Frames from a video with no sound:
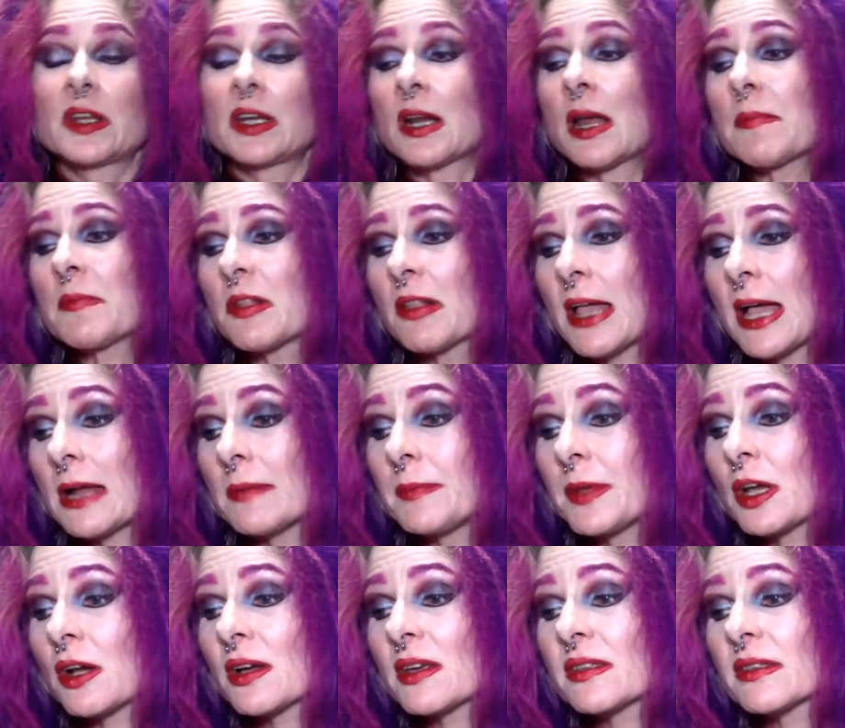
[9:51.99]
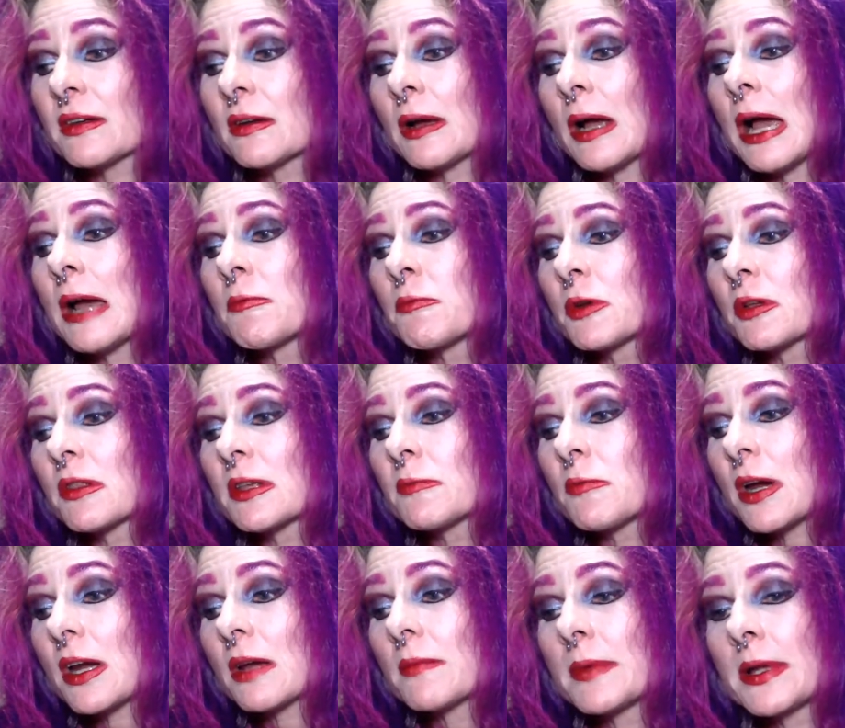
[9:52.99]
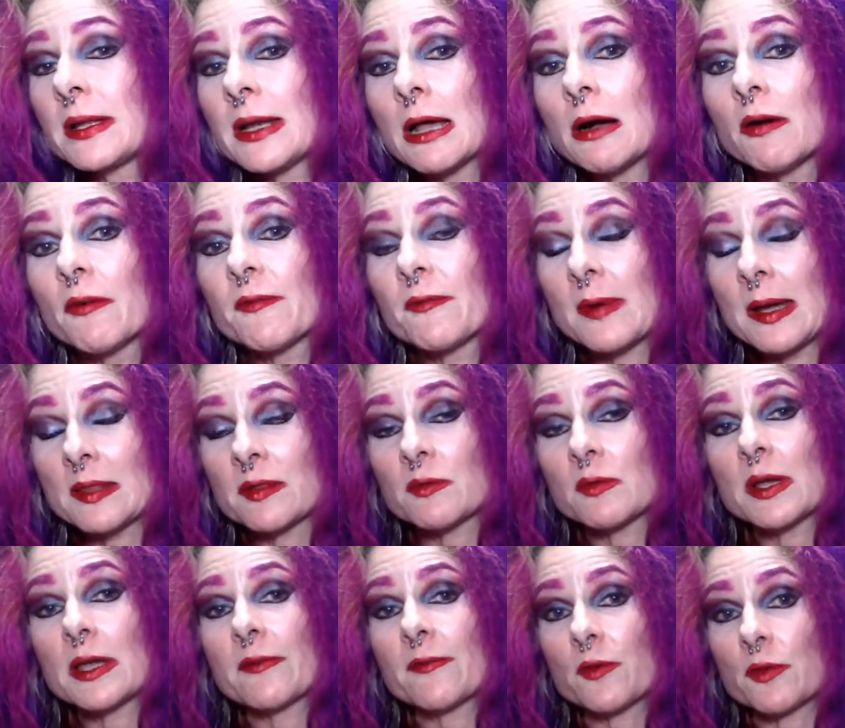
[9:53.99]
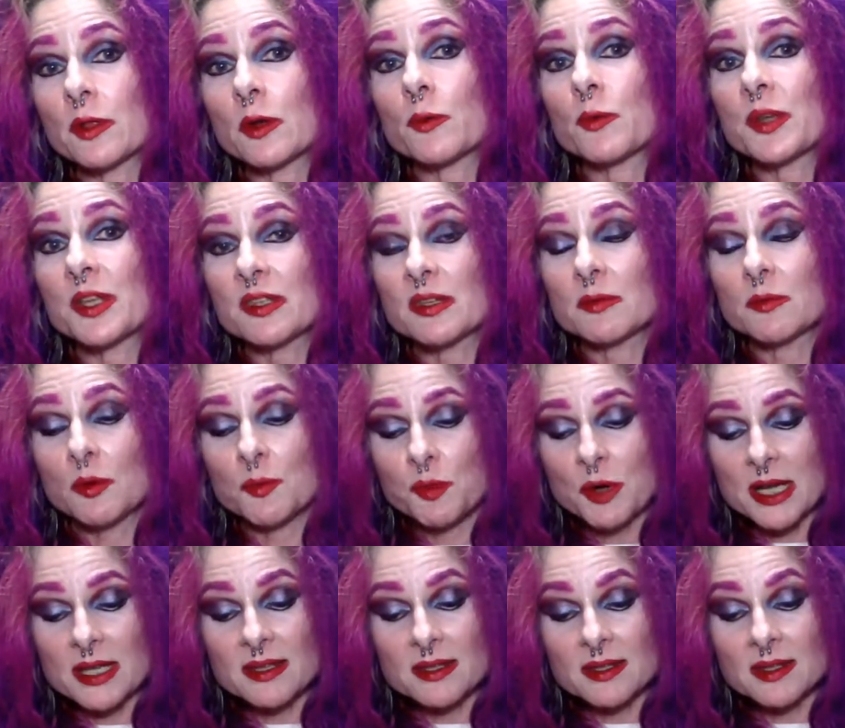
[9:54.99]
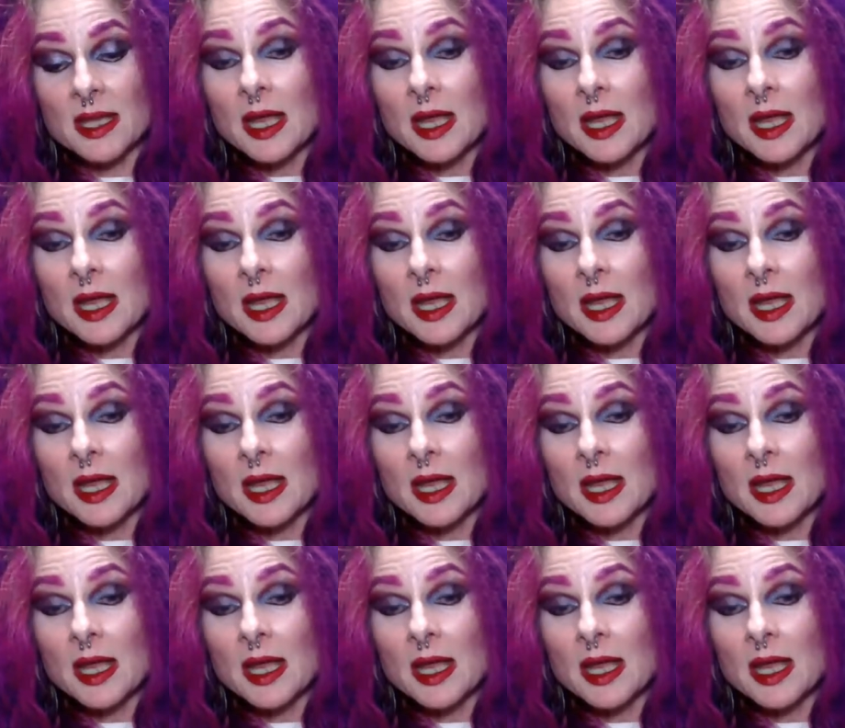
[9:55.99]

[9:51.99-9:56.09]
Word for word: And I'm glad because I really recommend Elf, by the way, for their reasonable prices.